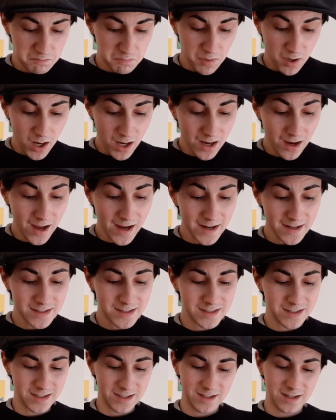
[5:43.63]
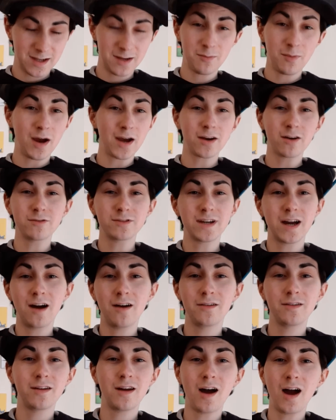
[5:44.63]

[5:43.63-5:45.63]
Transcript: But I liked it. It might go down.